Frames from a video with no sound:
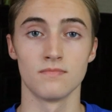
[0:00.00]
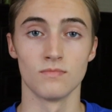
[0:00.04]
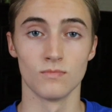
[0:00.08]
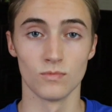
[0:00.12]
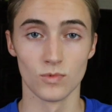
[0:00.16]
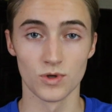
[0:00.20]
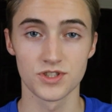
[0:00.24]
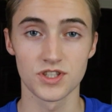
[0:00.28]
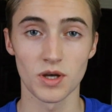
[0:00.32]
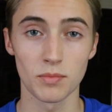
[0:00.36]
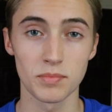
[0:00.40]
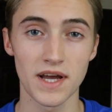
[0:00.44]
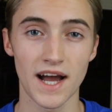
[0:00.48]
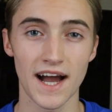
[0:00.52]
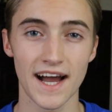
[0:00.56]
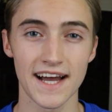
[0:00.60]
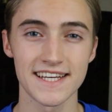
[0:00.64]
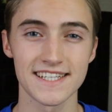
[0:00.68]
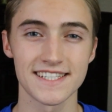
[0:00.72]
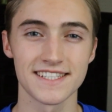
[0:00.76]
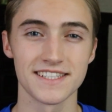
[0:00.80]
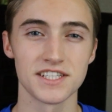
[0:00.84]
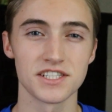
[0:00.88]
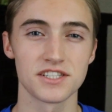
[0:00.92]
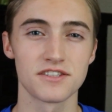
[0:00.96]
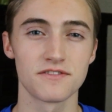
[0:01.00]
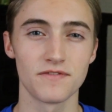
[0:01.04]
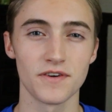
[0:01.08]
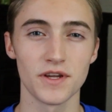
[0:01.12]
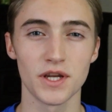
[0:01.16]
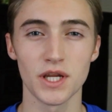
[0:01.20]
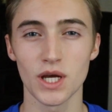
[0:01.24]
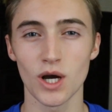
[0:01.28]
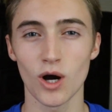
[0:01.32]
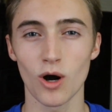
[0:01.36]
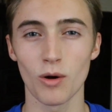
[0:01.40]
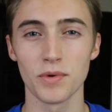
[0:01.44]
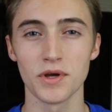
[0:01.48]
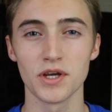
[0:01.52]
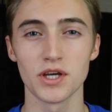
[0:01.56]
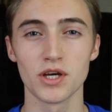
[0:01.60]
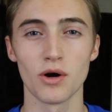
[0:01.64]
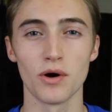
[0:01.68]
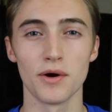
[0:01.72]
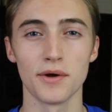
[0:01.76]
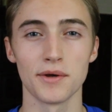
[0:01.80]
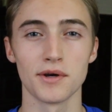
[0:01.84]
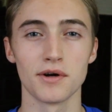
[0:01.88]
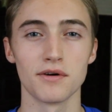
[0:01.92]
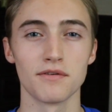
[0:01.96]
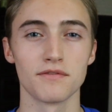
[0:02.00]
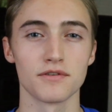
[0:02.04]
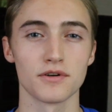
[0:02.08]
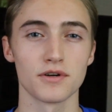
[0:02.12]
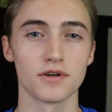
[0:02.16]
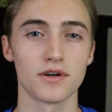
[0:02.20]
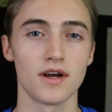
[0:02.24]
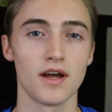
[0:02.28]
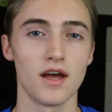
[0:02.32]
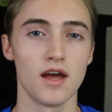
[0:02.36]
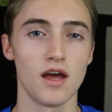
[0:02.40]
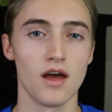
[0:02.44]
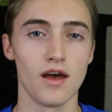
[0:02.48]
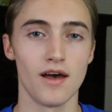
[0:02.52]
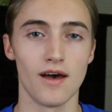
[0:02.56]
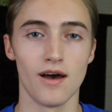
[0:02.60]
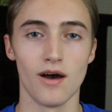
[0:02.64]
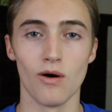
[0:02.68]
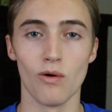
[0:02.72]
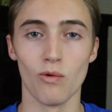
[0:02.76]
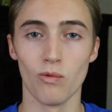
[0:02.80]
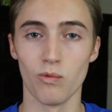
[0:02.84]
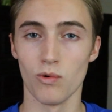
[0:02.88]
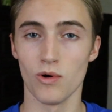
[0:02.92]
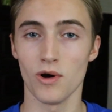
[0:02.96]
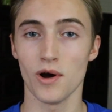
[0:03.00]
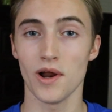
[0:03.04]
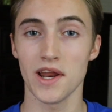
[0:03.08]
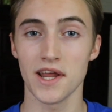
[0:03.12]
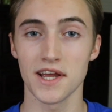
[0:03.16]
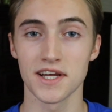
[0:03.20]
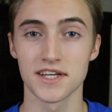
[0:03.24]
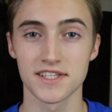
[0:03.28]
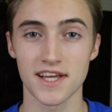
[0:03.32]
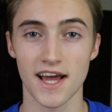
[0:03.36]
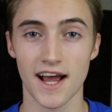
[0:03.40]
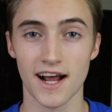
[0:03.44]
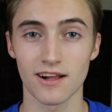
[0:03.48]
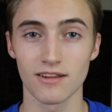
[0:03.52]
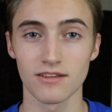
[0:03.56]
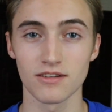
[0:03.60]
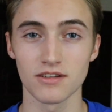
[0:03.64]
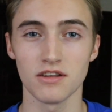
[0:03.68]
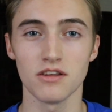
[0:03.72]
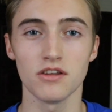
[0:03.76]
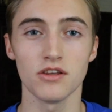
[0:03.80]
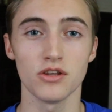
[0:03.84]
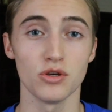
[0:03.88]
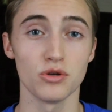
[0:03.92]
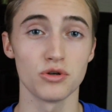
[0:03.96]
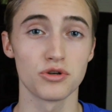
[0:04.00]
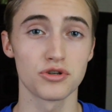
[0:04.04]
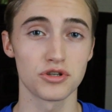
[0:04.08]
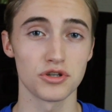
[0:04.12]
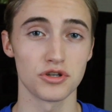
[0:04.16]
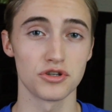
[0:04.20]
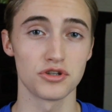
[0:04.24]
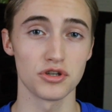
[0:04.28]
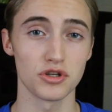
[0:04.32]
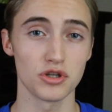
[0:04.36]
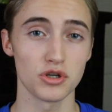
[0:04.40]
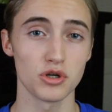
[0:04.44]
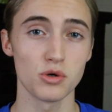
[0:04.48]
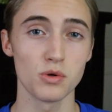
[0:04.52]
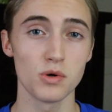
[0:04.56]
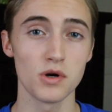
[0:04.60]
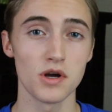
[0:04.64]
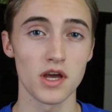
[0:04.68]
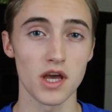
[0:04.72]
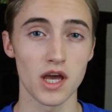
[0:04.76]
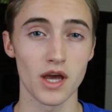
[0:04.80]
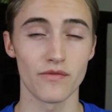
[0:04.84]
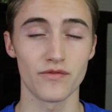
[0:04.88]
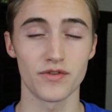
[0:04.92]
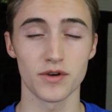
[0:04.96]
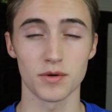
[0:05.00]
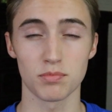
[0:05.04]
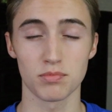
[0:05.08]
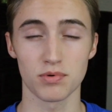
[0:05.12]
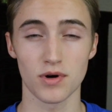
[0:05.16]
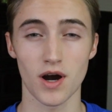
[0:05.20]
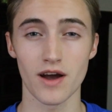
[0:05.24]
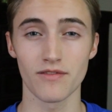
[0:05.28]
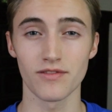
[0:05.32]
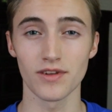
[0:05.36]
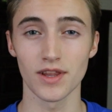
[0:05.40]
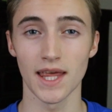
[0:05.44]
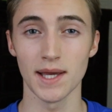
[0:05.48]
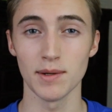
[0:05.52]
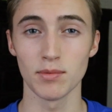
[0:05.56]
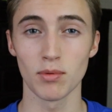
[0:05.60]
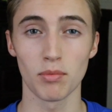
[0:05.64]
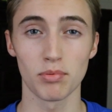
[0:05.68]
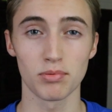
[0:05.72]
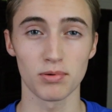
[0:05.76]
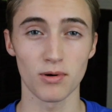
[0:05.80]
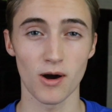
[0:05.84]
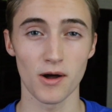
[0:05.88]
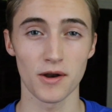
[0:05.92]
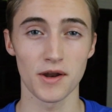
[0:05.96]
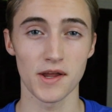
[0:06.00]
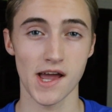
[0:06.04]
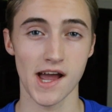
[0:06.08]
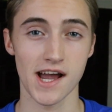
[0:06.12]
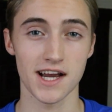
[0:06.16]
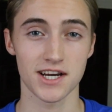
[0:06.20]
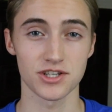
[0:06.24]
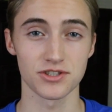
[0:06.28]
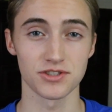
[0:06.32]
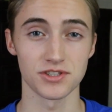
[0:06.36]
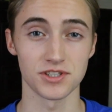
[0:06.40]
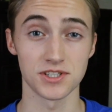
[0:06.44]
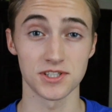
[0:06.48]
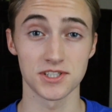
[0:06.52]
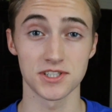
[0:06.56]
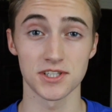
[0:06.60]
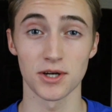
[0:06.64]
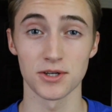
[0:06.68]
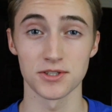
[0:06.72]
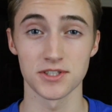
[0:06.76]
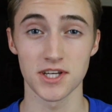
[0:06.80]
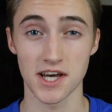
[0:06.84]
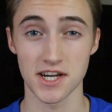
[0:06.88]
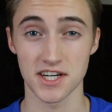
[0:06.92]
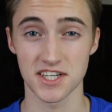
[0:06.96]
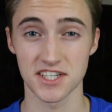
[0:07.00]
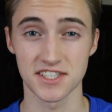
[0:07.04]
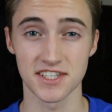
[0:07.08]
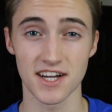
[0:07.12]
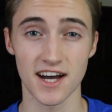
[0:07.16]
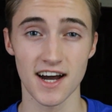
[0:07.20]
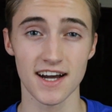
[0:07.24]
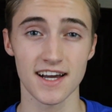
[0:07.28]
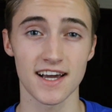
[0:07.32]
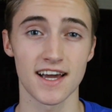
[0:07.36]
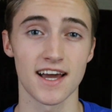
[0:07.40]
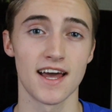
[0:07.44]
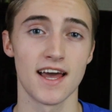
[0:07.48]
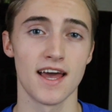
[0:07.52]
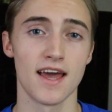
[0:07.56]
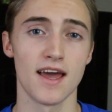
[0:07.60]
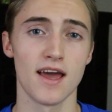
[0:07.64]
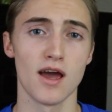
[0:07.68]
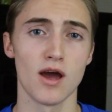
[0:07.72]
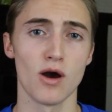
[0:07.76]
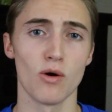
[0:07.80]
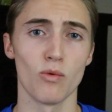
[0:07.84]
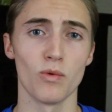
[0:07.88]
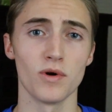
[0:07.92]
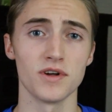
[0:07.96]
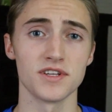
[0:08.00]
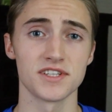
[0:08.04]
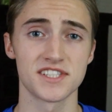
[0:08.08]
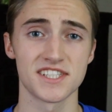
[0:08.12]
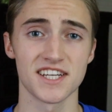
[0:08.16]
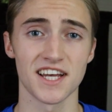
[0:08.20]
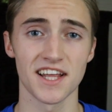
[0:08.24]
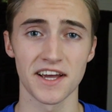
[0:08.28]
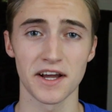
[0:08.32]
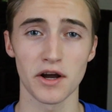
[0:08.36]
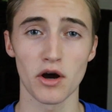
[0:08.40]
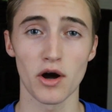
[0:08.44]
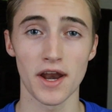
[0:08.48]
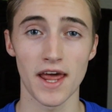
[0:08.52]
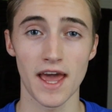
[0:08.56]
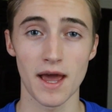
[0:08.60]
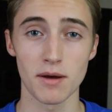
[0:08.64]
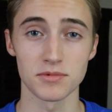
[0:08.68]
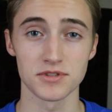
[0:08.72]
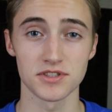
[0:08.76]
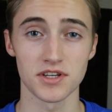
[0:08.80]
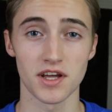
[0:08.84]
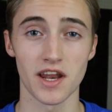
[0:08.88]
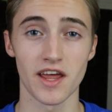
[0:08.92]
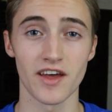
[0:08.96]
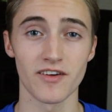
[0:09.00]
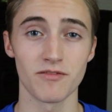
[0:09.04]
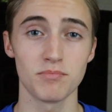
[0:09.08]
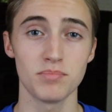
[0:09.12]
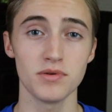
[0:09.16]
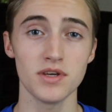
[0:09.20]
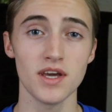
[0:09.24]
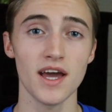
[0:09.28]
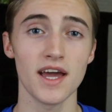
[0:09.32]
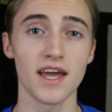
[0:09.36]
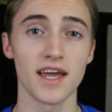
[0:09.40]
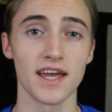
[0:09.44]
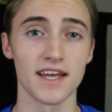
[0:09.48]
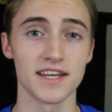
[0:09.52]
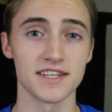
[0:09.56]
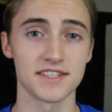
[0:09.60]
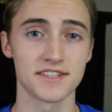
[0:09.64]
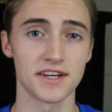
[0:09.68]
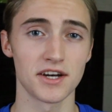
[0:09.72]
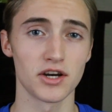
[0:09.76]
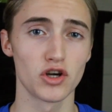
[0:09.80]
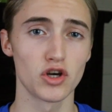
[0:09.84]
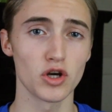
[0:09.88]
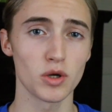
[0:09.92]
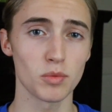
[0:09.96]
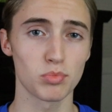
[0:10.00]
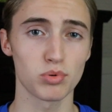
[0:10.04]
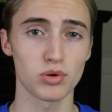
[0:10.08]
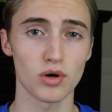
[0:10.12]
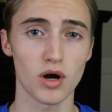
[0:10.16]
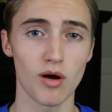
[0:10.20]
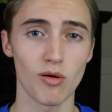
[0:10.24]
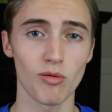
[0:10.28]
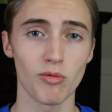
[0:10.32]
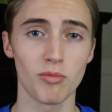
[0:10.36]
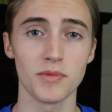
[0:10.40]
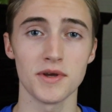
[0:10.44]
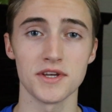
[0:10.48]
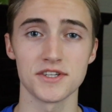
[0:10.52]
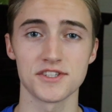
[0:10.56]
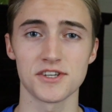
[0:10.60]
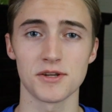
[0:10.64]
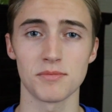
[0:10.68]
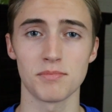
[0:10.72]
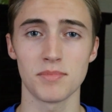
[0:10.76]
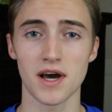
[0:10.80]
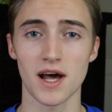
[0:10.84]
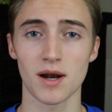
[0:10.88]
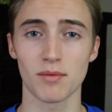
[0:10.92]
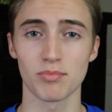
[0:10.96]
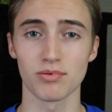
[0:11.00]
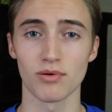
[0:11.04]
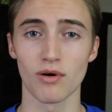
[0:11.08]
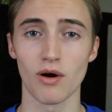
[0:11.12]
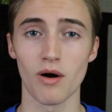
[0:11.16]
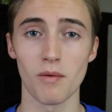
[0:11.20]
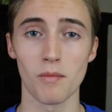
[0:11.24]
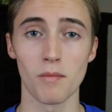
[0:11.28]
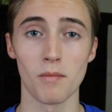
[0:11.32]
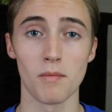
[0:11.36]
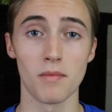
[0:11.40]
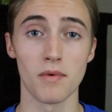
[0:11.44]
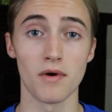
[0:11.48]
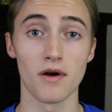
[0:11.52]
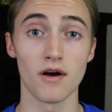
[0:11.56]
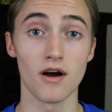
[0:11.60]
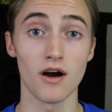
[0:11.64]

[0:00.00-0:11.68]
What's up, guys? In this video I'll be going over what exactly you should do if your private label product actually sells out of stock when selling on Amazon FBA. Is it a good problem? Is it a bad problem?